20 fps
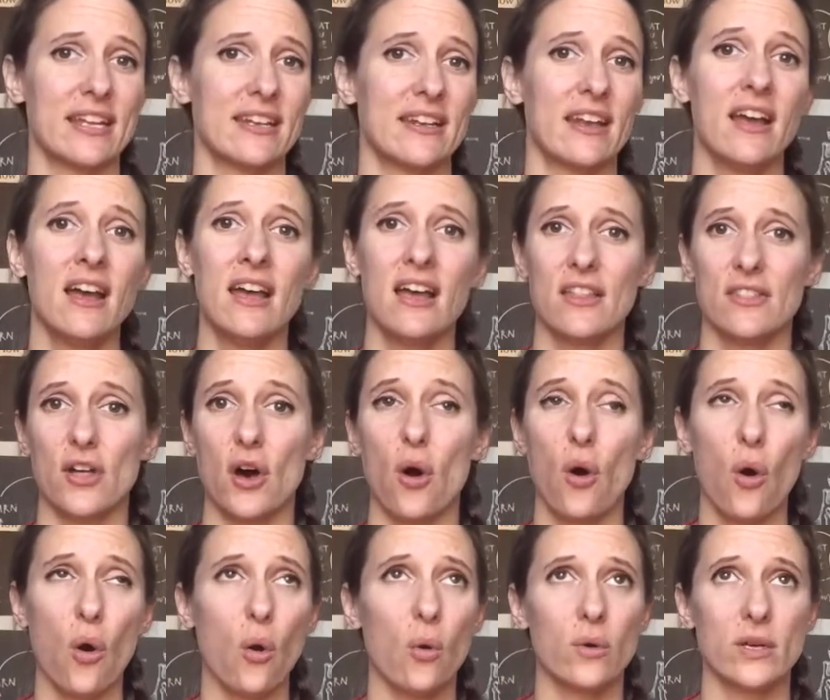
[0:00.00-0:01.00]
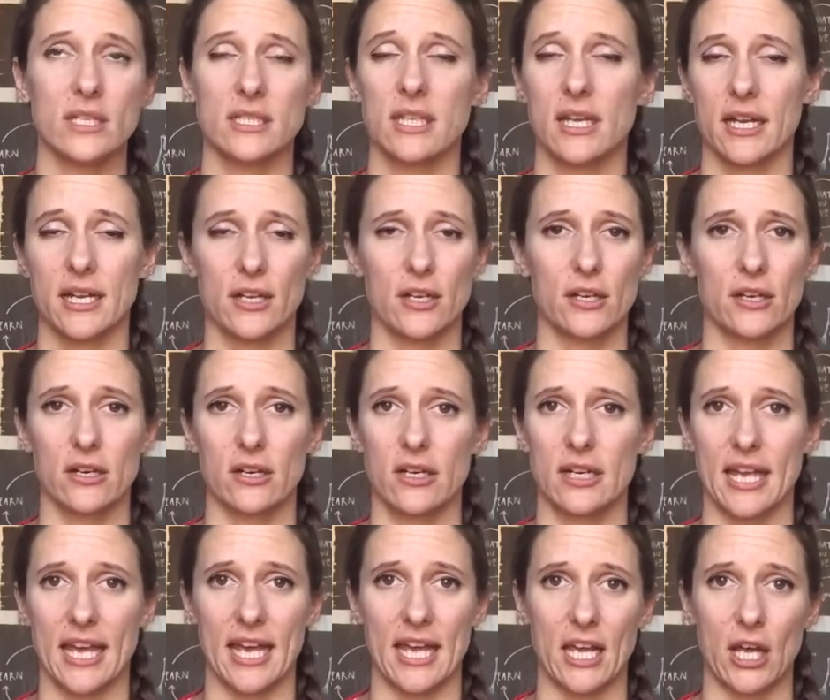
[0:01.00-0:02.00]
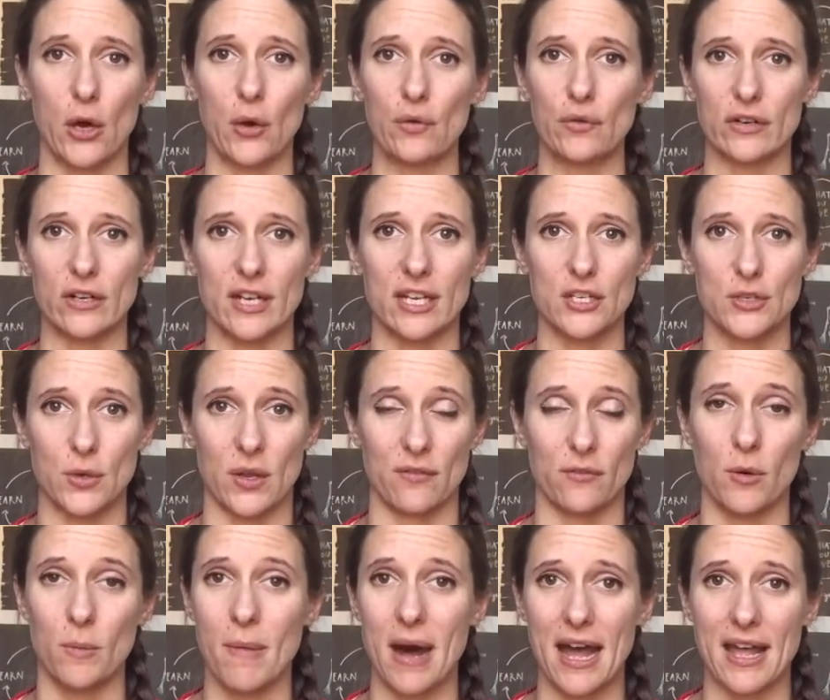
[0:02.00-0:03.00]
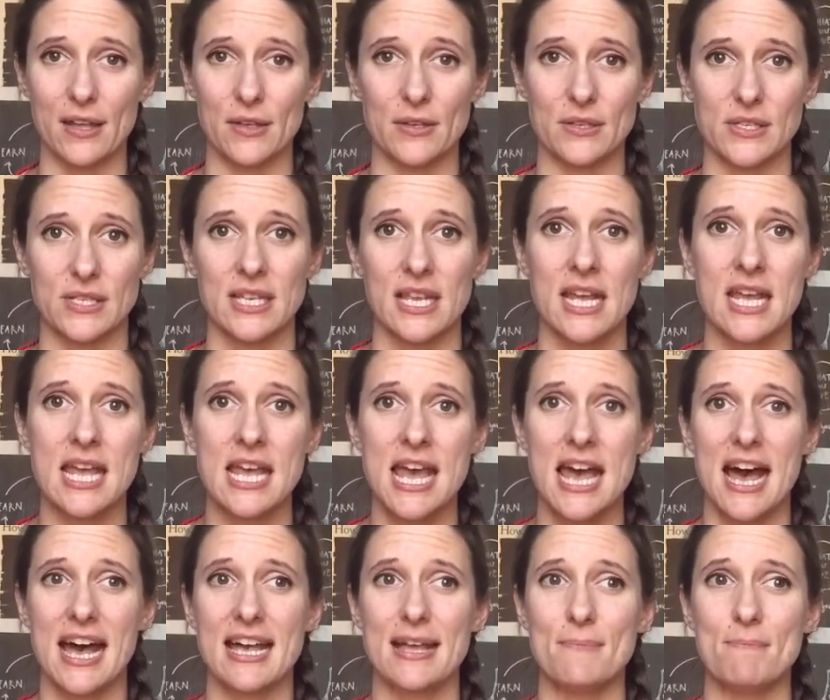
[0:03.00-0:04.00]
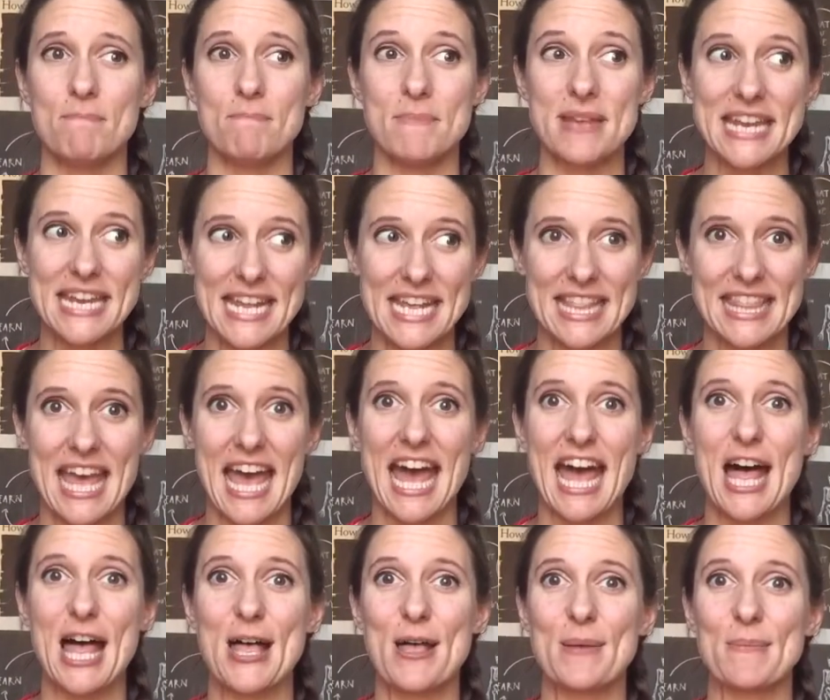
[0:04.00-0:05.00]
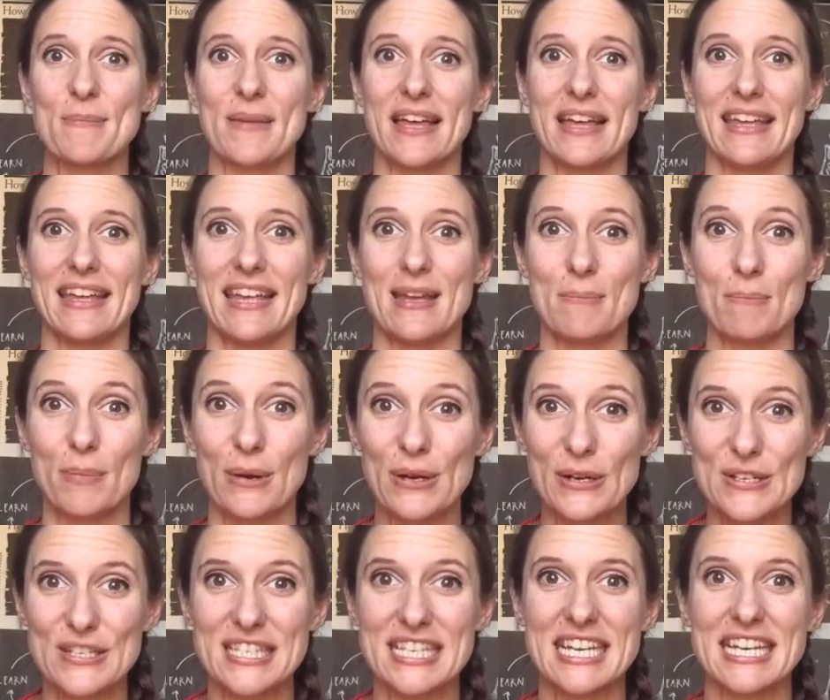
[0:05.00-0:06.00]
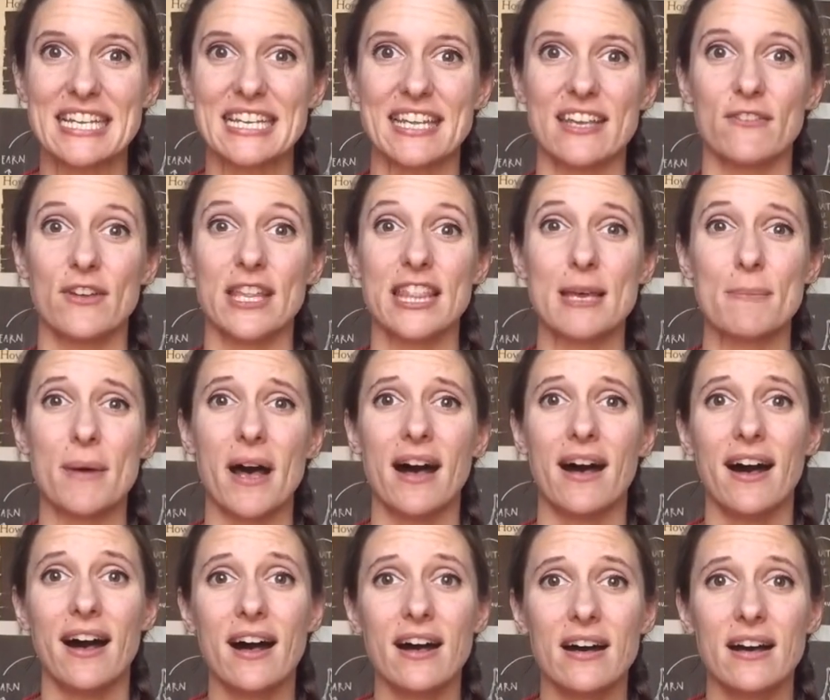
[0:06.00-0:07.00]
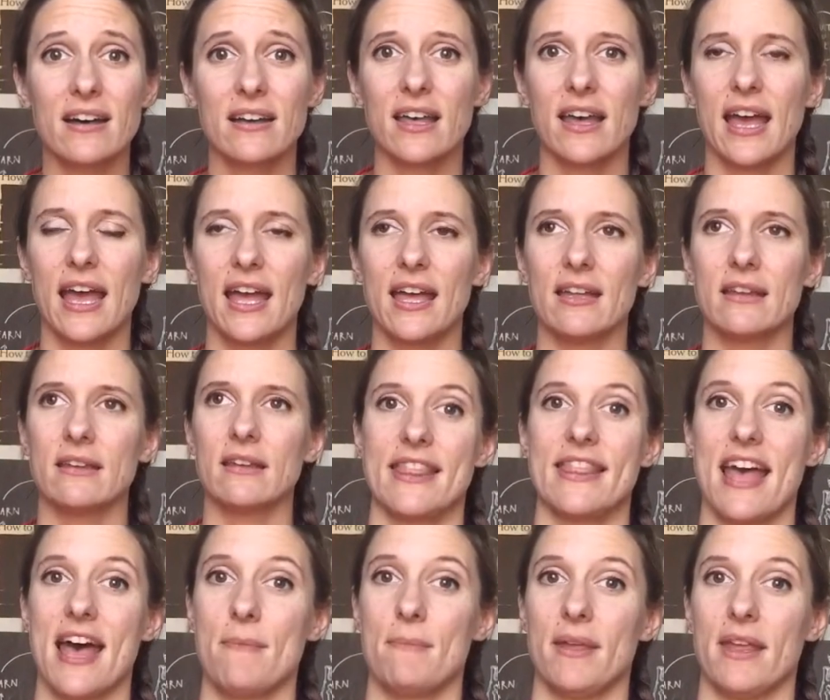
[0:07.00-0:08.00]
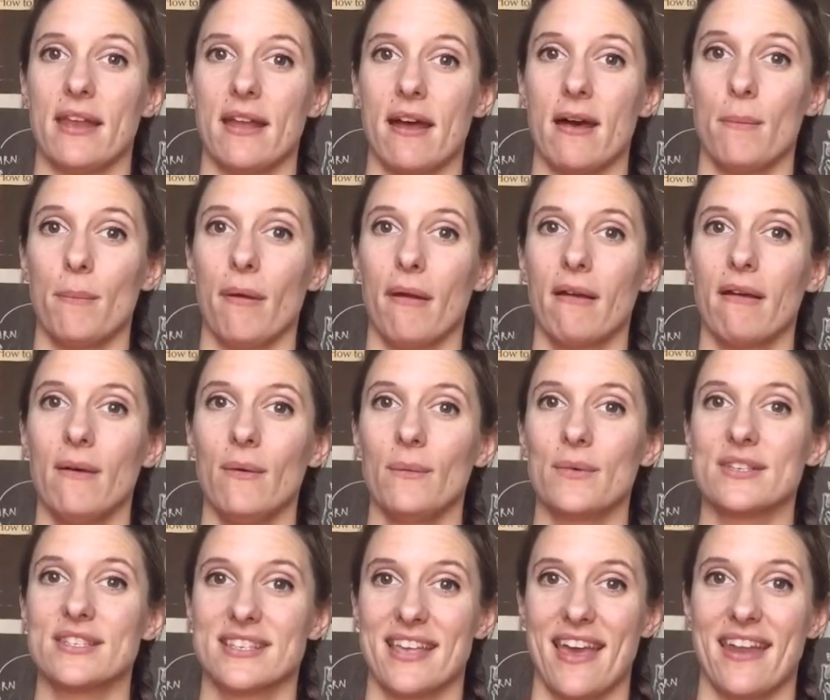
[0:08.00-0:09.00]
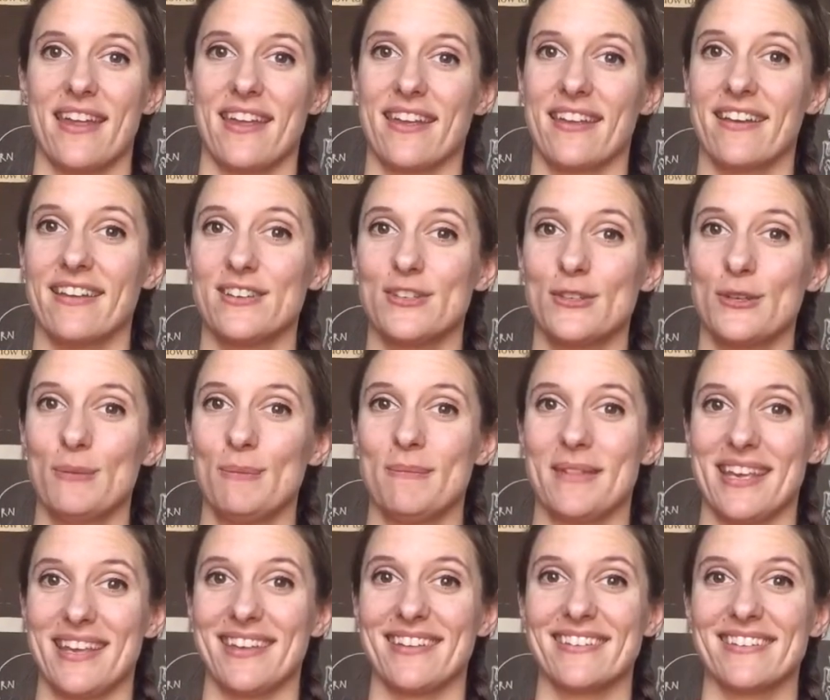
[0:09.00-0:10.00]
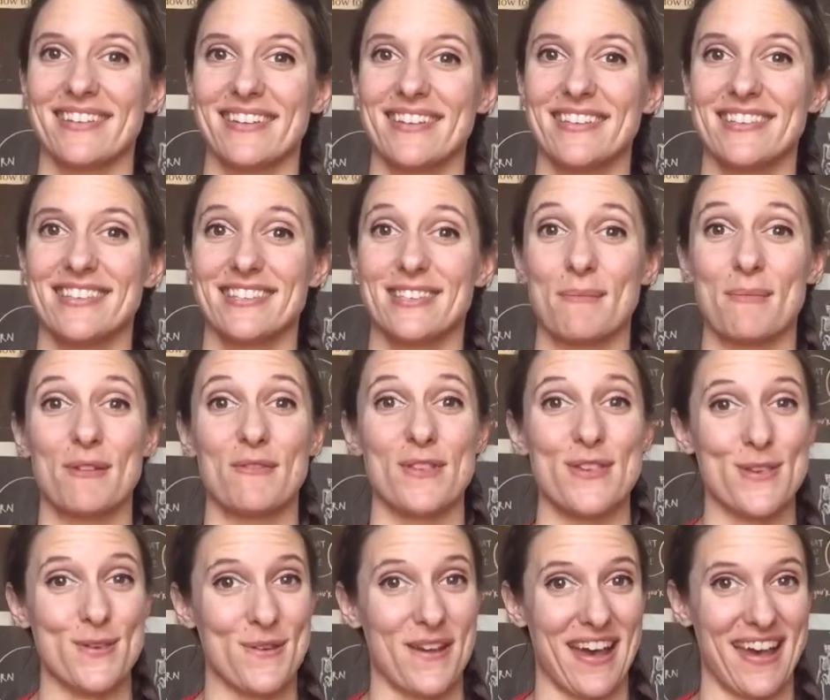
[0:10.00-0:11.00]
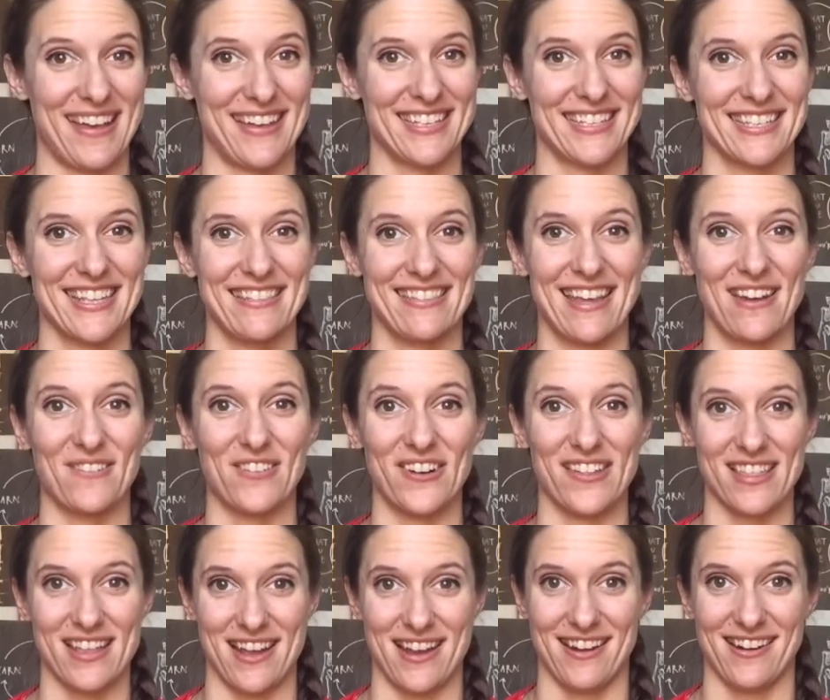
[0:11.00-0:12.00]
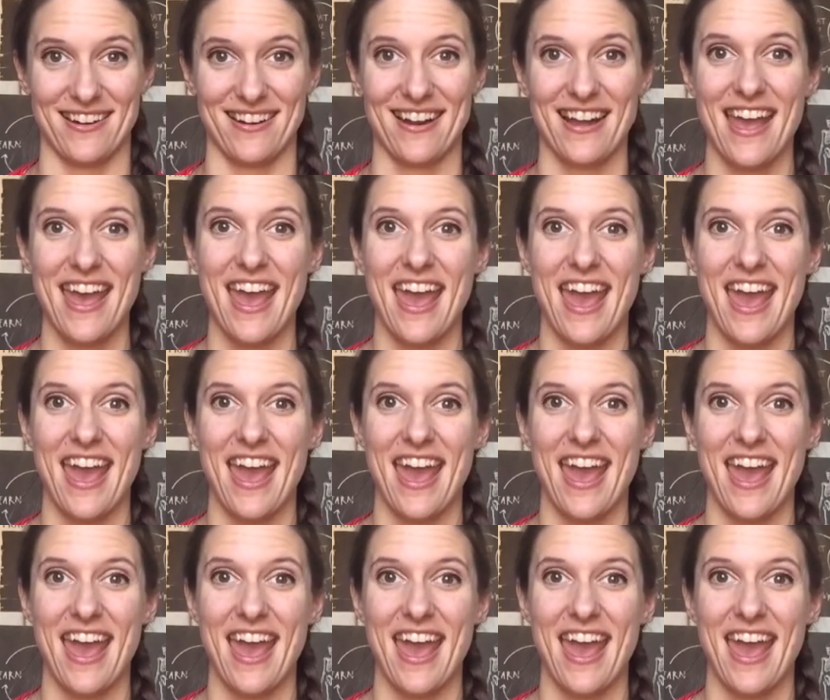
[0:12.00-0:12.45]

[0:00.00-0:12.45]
and the whole entire gang over at Joyful Miles, meeting them in person, giving them a hug, and in that meetup was getting to meet some of you guys that were there.